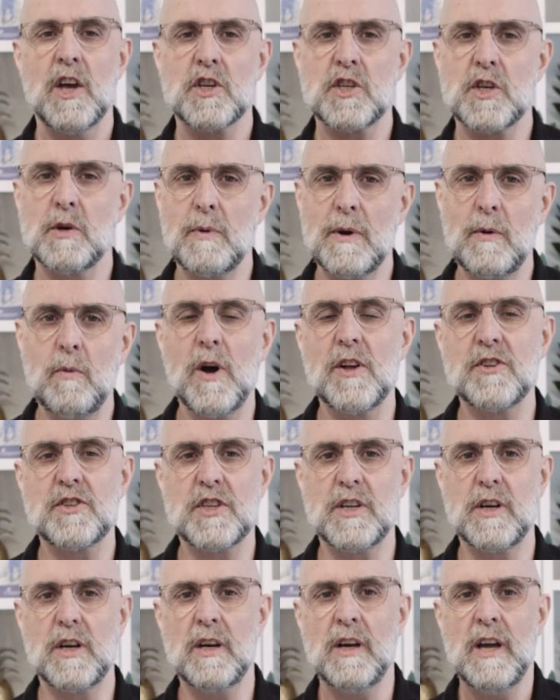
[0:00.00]
So we want
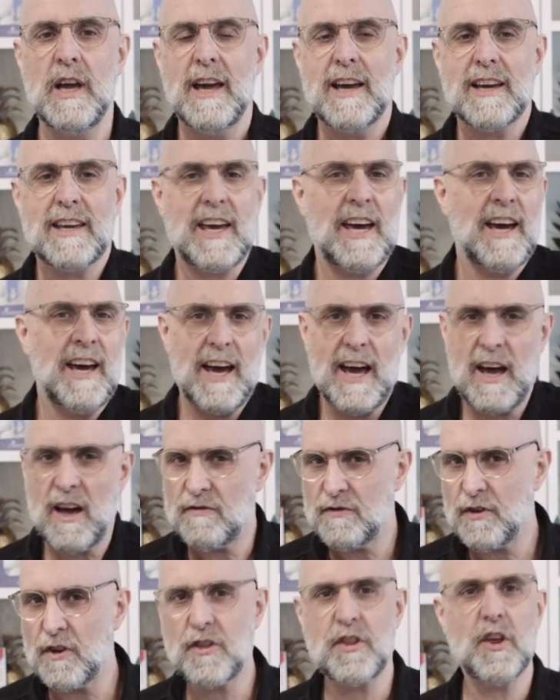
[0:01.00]
to
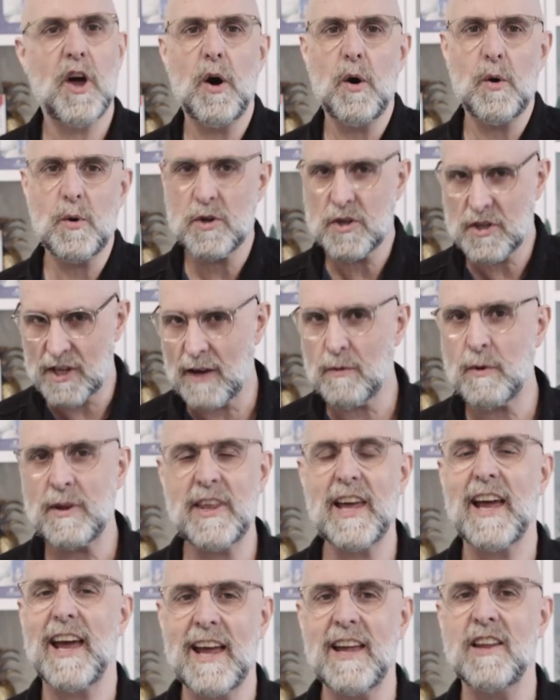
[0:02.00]
care for those
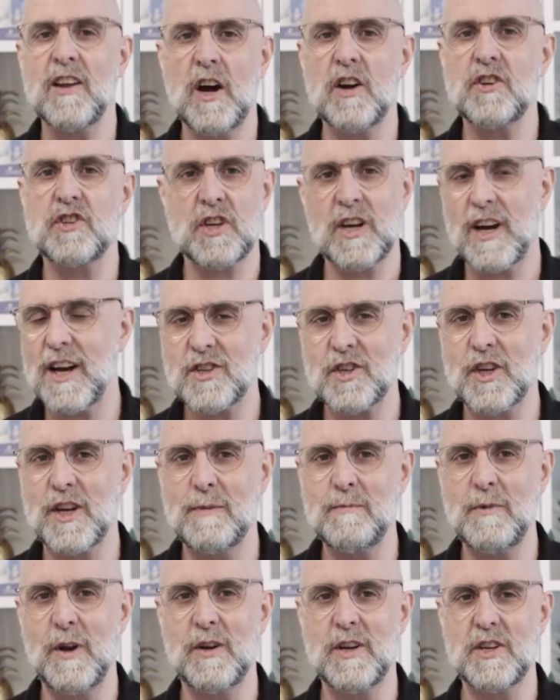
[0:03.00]
within our church
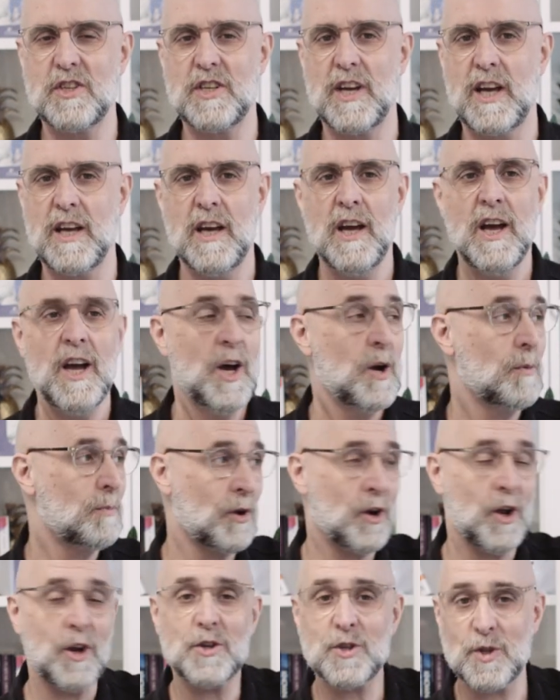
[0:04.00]
community,
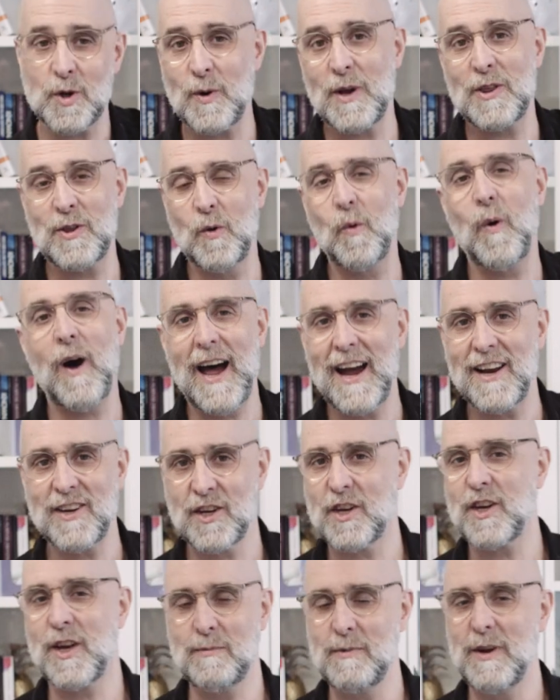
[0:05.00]
but also in the
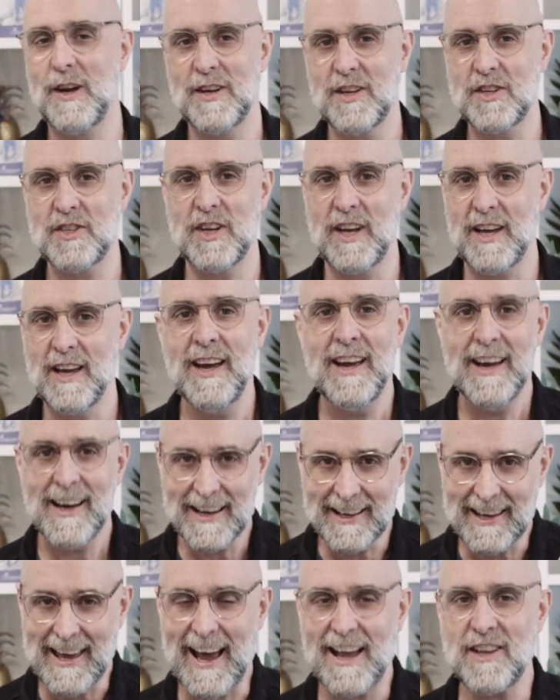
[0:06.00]
wider community.
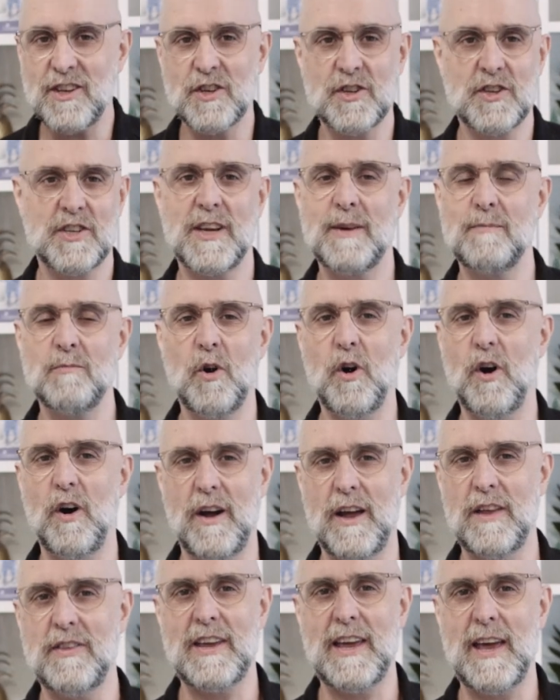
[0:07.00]
Again, you'll see
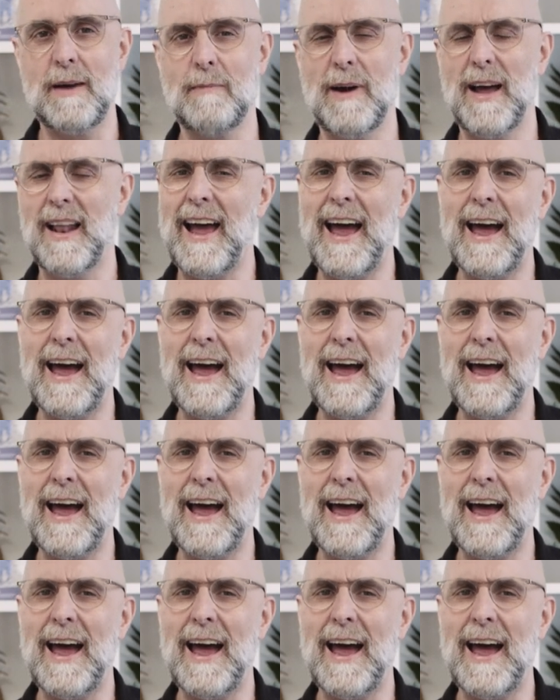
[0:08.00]
more in the email.